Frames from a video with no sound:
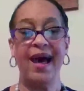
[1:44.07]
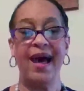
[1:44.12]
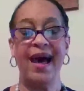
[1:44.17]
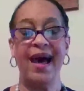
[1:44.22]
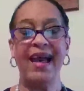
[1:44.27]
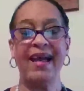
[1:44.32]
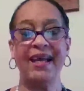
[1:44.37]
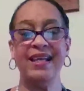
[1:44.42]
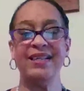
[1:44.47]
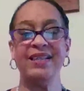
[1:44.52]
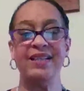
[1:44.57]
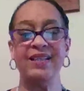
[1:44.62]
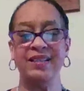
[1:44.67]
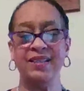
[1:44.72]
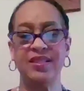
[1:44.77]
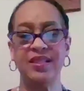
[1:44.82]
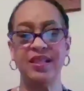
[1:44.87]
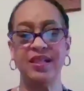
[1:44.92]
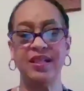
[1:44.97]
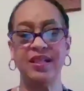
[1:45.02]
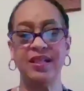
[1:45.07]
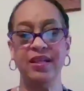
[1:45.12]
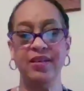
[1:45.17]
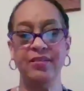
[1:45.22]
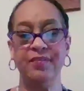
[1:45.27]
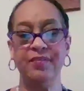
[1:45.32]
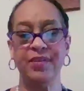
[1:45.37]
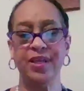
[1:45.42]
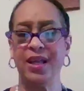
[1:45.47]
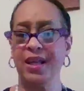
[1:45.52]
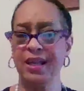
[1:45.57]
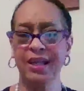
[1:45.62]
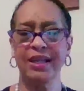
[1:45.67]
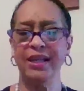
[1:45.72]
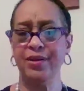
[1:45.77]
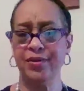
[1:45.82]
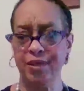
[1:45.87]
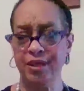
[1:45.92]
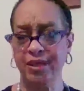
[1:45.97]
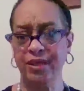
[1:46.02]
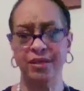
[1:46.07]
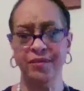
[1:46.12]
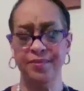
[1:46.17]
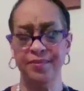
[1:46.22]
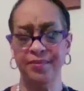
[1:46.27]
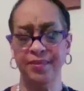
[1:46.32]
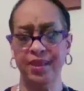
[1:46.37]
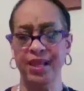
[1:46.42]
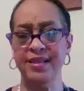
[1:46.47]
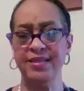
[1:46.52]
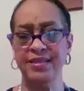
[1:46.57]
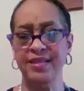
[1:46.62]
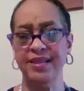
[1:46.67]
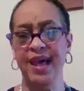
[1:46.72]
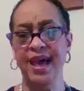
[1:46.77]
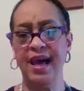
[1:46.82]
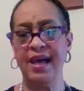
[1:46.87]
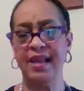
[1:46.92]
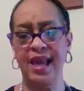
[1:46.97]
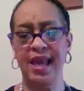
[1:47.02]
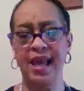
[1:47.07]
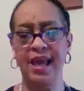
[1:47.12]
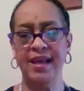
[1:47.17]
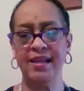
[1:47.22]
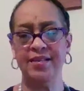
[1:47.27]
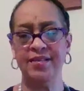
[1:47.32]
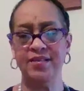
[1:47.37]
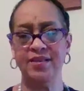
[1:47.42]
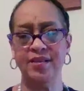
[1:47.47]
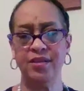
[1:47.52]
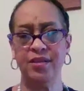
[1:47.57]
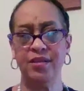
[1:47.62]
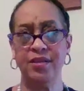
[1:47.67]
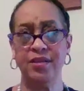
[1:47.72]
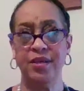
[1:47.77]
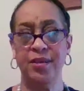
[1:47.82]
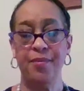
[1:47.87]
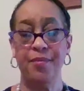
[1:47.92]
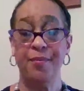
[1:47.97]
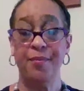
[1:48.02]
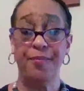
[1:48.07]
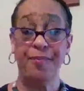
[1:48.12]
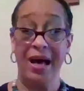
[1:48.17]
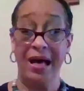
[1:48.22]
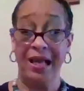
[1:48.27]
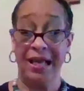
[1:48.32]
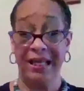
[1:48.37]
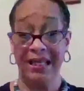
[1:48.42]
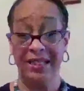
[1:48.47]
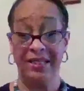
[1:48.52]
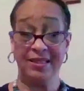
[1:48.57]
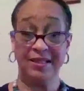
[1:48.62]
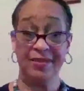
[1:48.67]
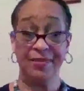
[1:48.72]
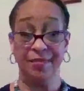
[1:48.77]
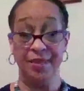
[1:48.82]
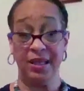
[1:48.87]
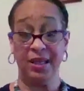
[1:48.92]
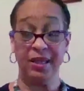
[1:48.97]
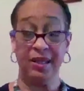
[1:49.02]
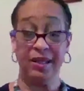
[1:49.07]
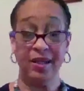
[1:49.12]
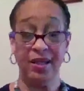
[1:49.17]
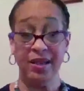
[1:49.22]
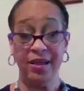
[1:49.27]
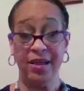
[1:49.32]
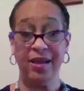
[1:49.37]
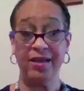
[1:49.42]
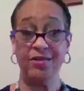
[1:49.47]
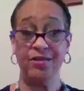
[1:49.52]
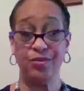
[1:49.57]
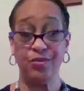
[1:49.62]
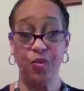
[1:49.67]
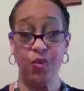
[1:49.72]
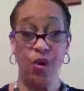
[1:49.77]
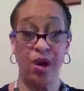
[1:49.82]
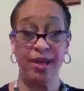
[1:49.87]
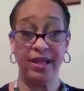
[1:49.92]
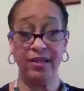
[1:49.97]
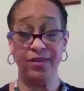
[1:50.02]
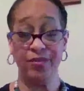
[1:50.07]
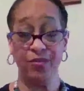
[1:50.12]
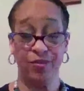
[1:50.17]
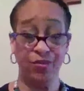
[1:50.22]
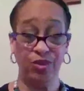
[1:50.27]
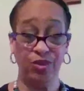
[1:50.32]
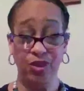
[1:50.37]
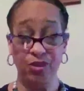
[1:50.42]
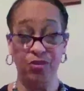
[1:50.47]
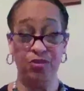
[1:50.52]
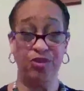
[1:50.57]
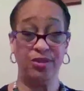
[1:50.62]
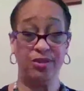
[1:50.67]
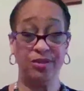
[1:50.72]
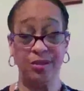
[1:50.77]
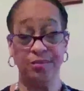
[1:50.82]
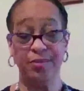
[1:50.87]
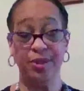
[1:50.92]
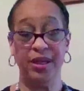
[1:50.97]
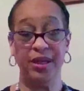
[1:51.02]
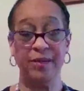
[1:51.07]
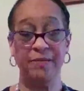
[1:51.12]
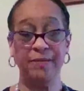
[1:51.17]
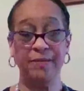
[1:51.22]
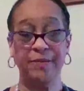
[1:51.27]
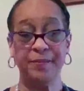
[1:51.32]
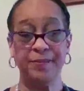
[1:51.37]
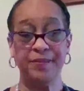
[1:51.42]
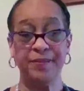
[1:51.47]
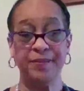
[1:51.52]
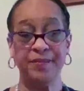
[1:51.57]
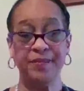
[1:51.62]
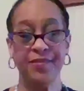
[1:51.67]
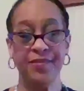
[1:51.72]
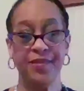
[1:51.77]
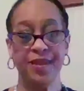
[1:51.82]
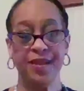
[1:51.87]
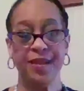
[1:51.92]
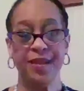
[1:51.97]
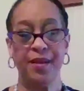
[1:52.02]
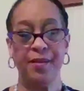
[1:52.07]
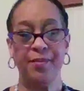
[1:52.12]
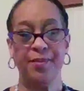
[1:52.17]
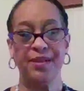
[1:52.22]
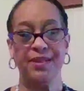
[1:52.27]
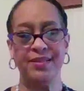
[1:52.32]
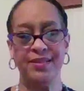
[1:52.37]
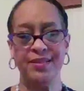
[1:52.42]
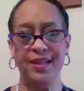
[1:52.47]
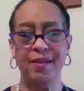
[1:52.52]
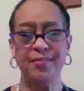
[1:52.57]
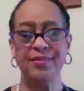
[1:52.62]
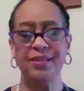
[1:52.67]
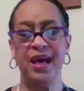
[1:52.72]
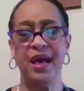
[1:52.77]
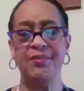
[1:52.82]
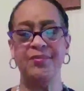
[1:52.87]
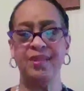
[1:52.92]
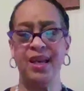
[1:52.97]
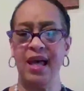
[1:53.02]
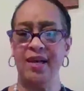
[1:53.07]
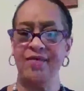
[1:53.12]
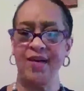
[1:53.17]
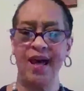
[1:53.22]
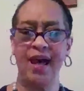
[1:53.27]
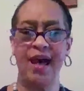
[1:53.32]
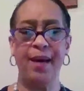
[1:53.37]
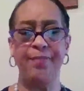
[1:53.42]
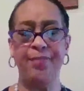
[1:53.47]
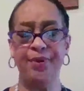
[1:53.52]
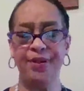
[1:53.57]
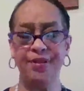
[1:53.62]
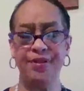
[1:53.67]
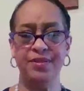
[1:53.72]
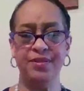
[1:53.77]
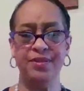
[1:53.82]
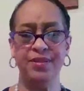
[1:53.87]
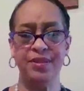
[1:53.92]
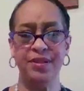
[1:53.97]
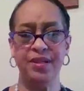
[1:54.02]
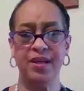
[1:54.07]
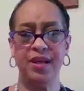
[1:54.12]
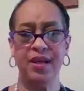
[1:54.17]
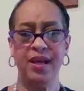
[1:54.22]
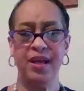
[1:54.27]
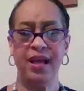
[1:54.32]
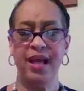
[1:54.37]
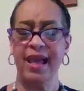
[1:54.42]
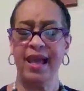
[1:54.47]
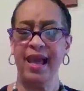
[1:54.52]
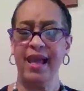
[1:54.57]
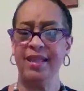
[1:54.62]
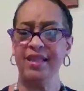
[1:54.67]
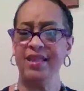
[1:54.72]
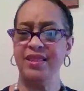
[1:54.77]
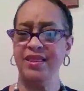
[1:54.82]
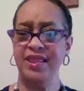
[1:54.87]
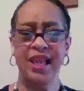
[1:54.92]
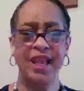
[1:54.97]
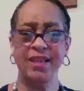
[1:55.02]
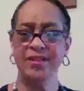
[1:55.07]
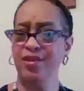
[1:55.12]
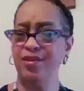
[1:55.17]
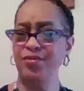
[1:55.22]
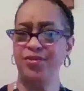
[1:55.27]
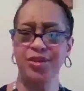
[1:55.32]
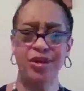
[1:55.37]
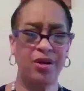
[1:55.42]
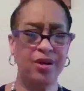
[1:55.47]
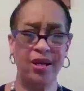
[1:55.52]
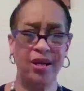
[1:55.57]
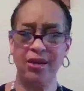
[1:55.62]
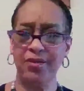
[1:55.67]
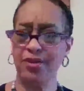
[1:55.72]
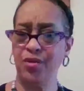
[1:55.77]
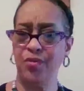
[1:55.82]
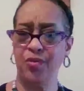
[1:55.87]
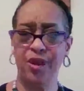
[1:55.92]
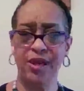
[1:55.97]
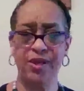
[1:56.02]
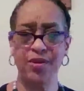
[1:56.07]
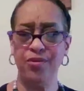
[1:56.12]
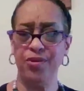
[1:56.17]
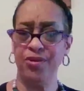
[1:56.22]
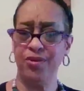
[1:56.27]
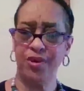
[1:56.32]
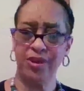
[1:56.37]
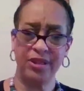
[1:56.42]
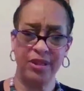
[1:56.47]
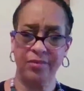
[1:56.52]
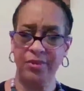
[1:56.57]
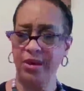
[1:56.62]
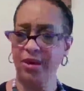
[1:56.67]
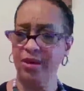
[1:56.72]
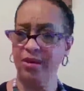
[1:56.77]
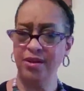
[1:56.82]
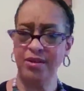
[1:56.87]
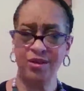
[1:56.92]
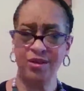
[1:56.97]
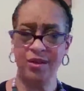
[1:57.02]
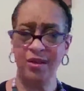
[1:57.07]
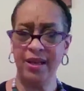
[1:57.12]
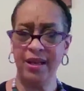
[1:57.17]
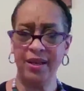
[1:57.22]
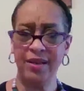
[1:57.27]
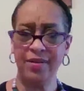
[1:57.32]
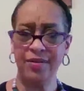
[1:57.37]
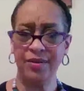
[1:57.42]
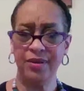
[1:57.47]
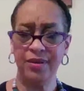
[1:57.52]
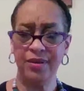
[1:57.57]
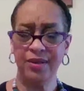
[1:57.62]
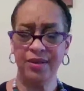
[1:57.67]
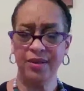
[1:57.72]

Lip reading: I can see clearly. It's not as mucky to me as what it used to be. But sometimes life happens and things don't turn out the way you thought they were going to turn out.